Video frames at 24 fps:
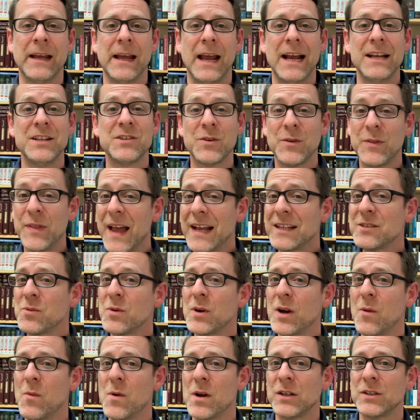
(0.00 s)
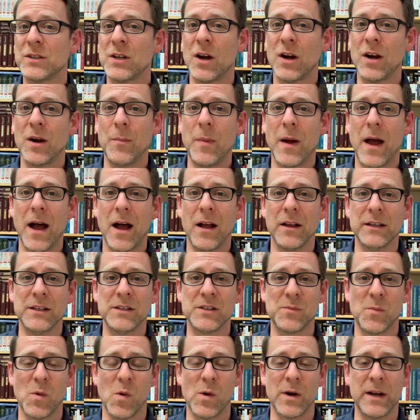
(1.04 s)
And so that's what I want to talk about
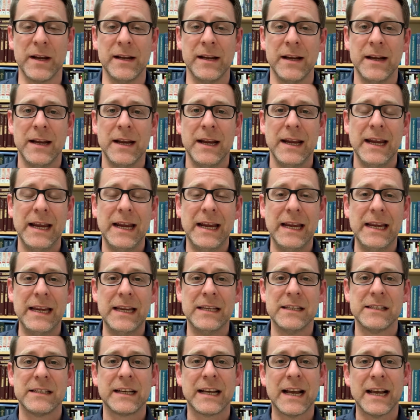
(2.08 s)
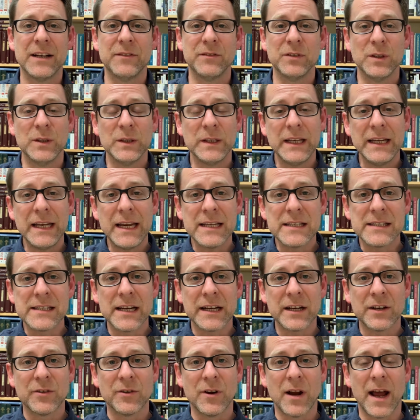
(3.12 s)
this morning, is kind of looking at
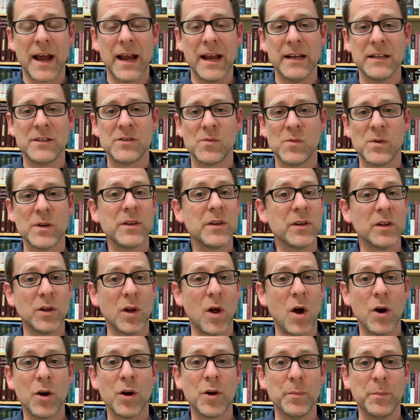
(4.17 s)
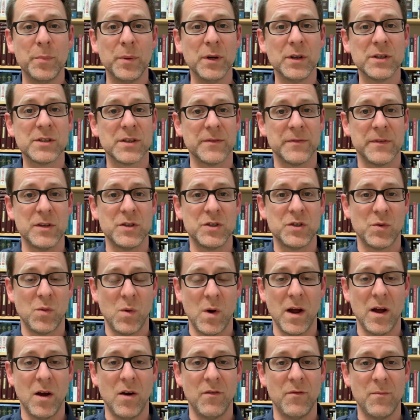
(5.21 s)
Zechariah. It's one of the longer books of the
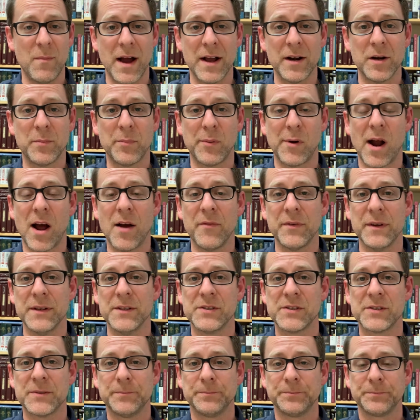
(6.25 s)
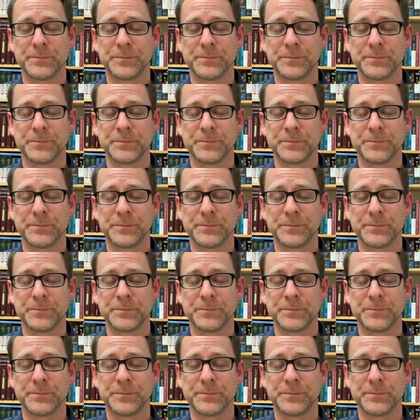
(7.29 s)
12 minor prophets.